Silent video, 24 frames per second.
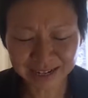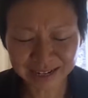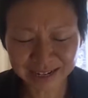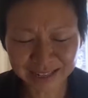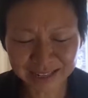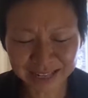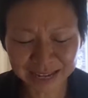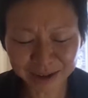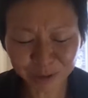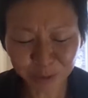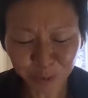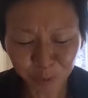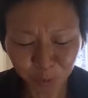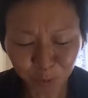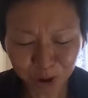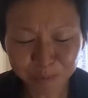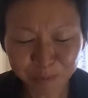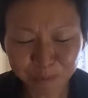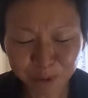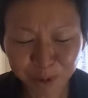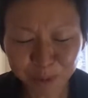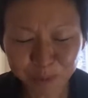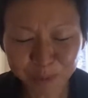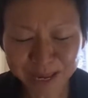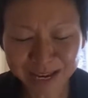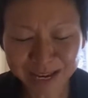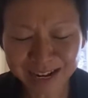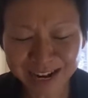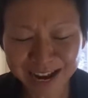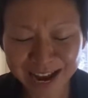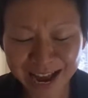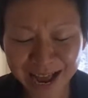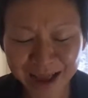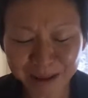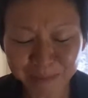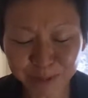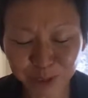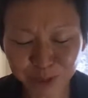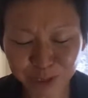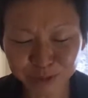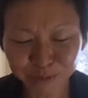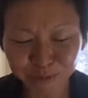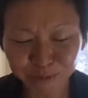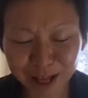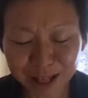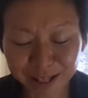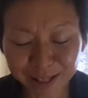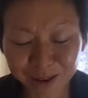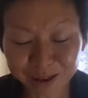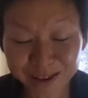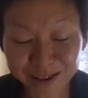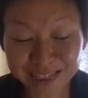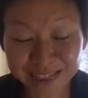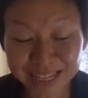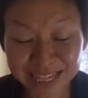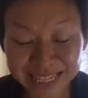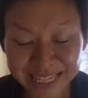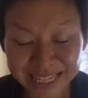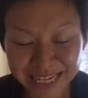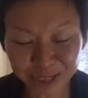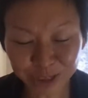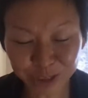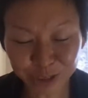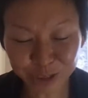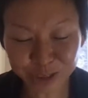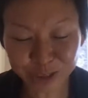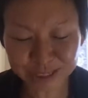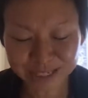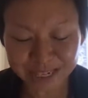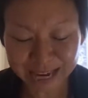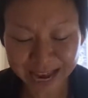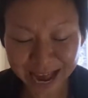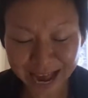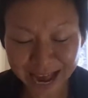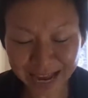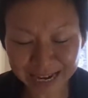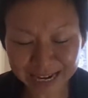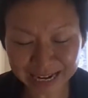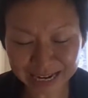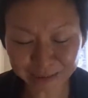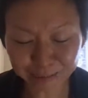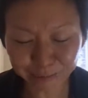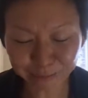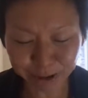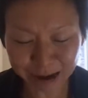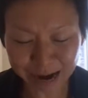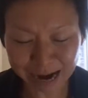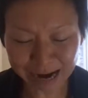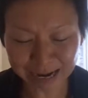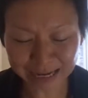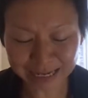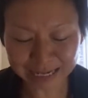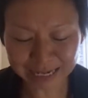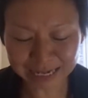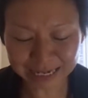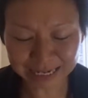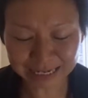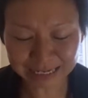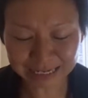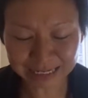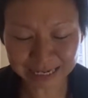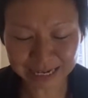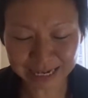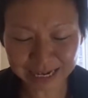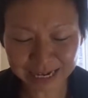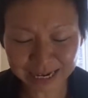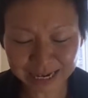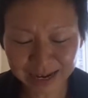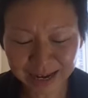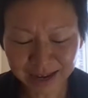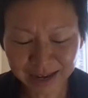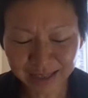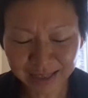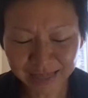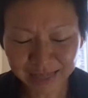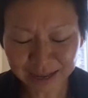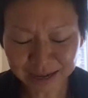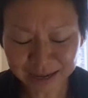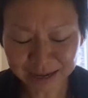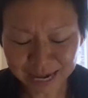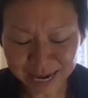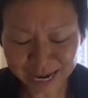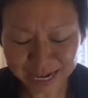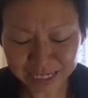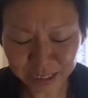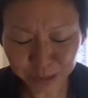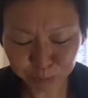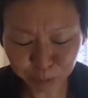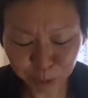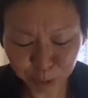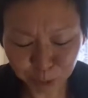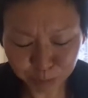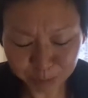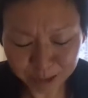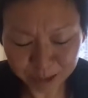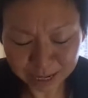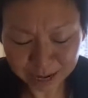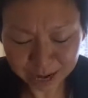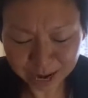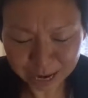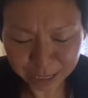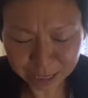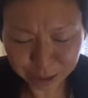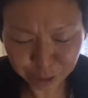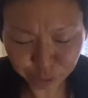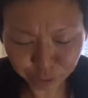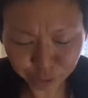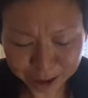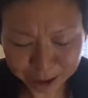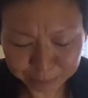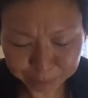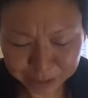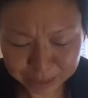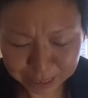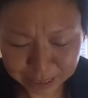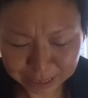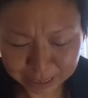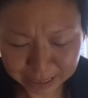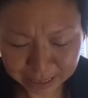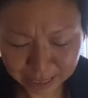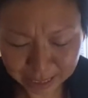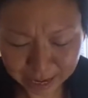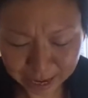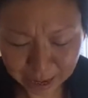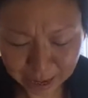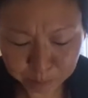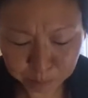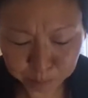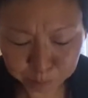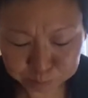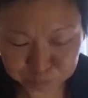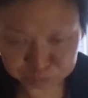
like one moment, I'm just following the teacher's guided practice. The next moment, I dropped in and